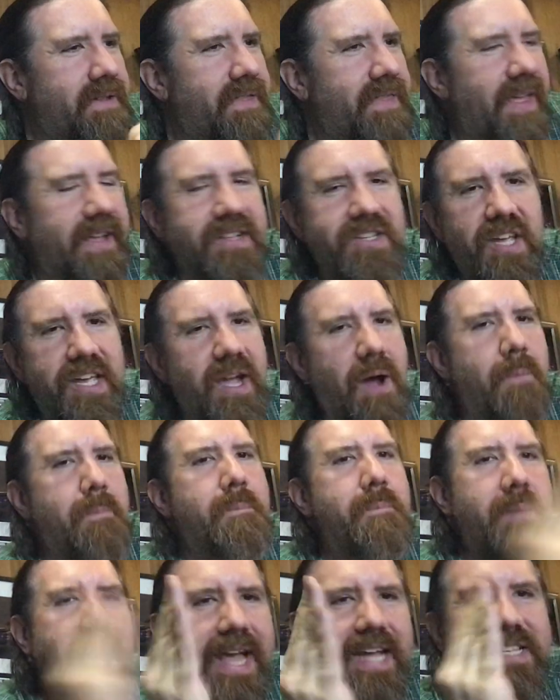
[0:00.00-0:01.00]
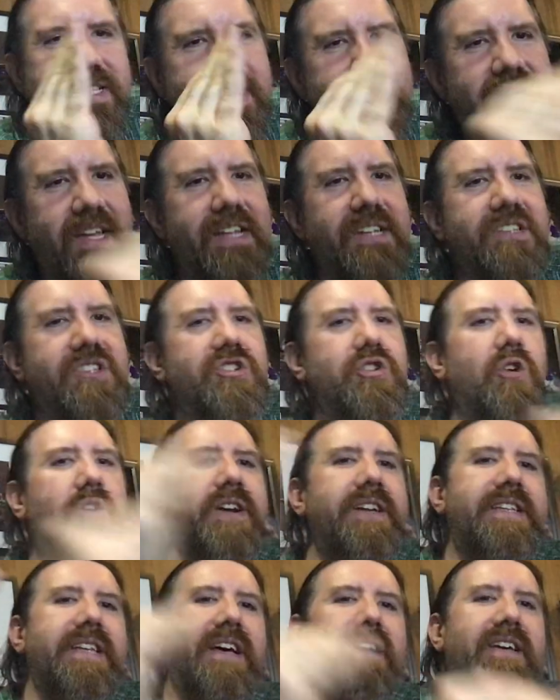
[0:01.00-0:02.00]
that's like amazing. Like
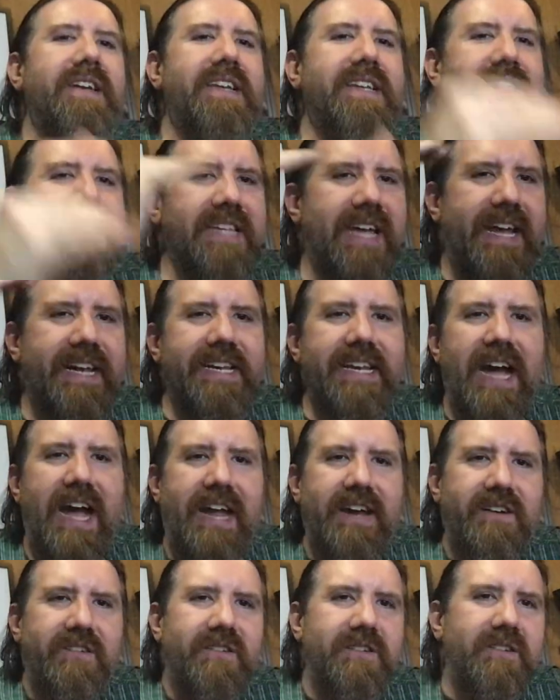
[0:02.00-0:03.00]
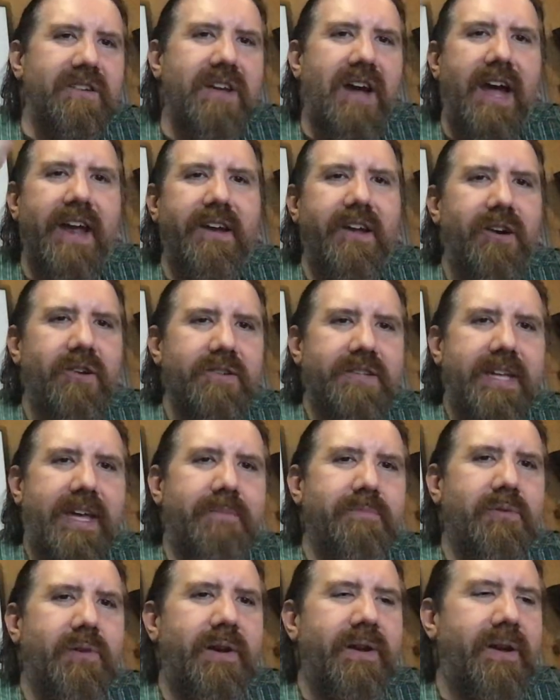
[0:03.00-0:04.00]
storytelling is like 9.0,
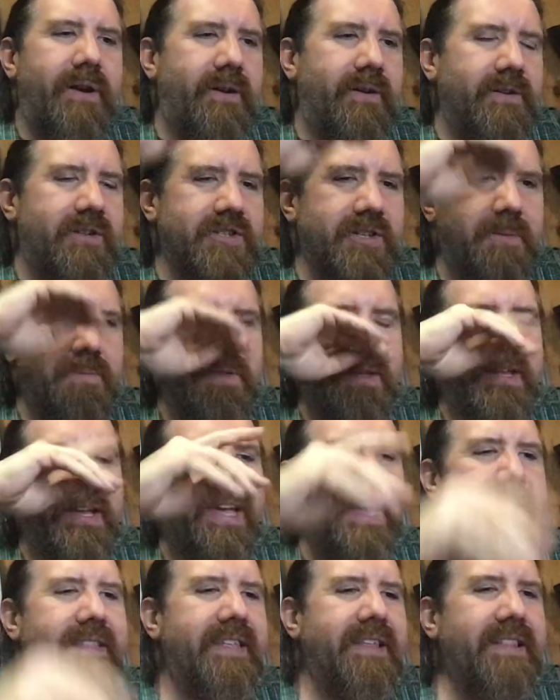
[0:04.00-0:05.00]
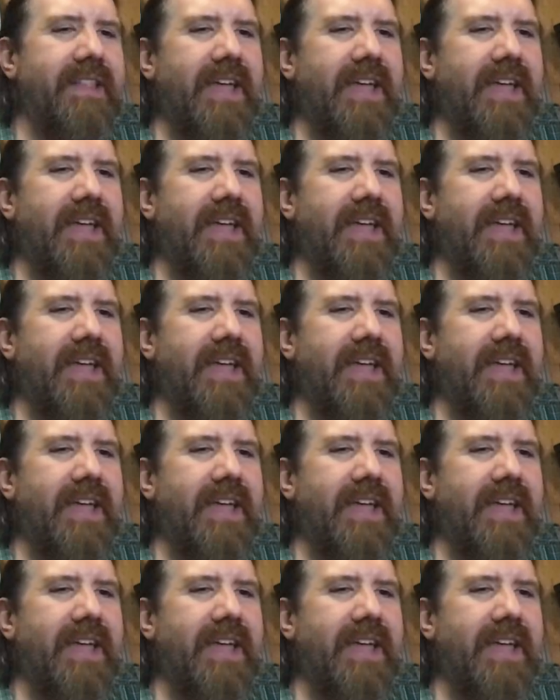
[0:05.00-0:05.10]
10.0 or something, and then